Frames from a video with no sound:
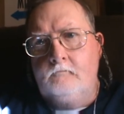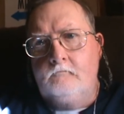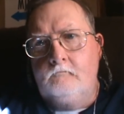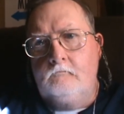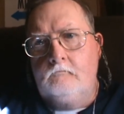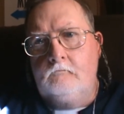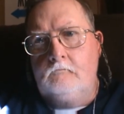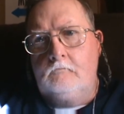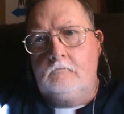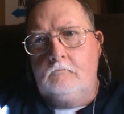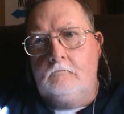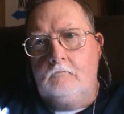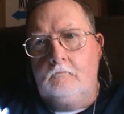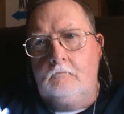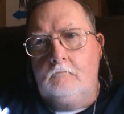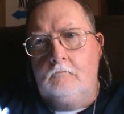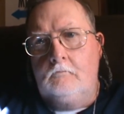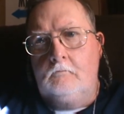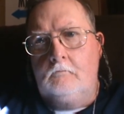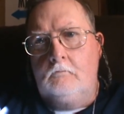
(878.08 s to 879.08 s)

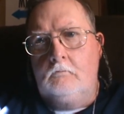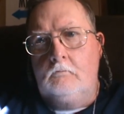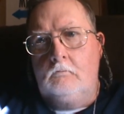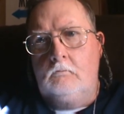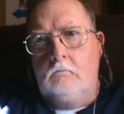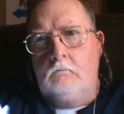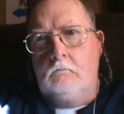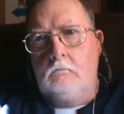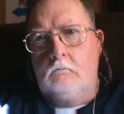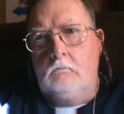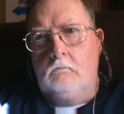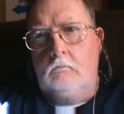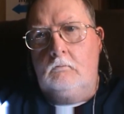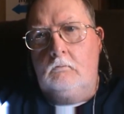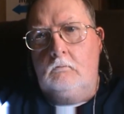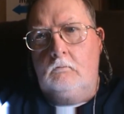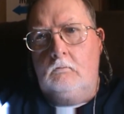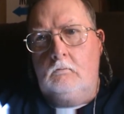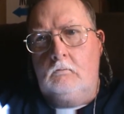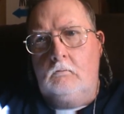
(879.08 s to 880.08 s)

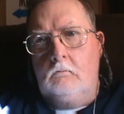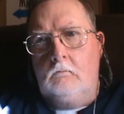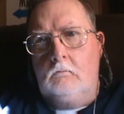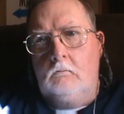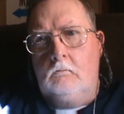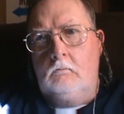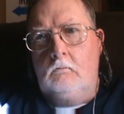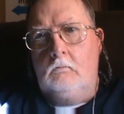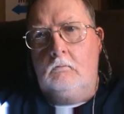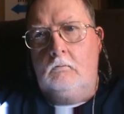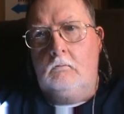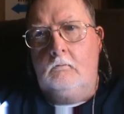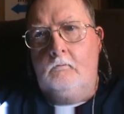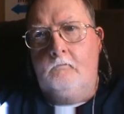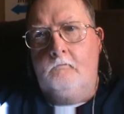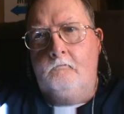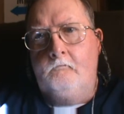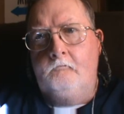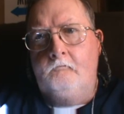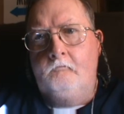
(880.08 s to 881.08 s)

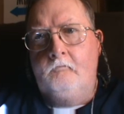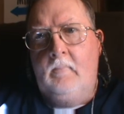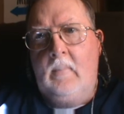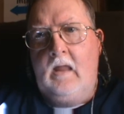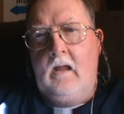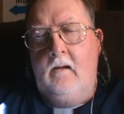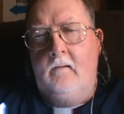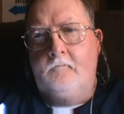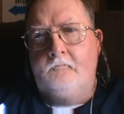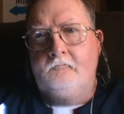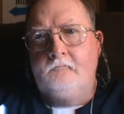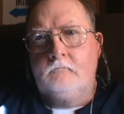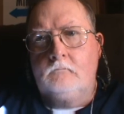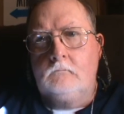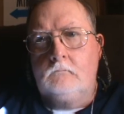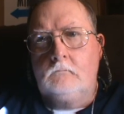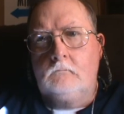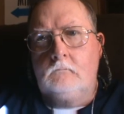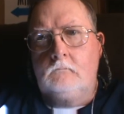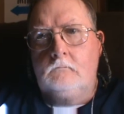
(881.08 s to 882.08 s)

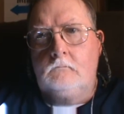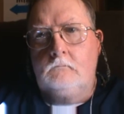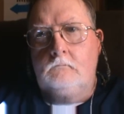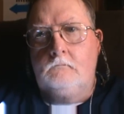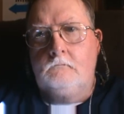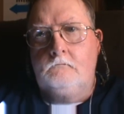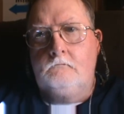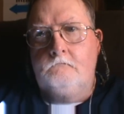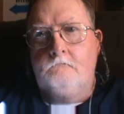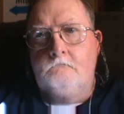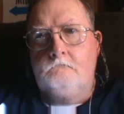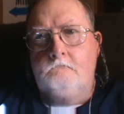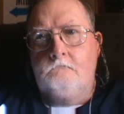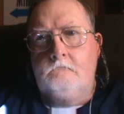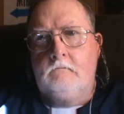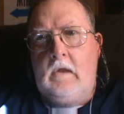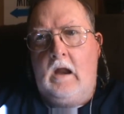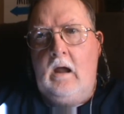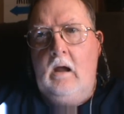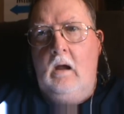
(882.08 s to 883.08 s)

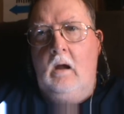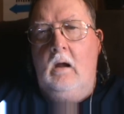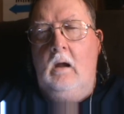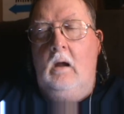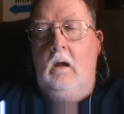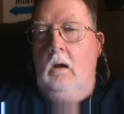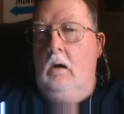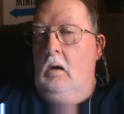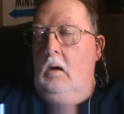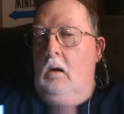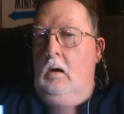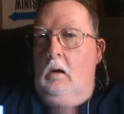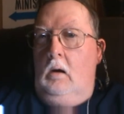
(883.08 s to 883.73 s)
No one is speaking in this clip.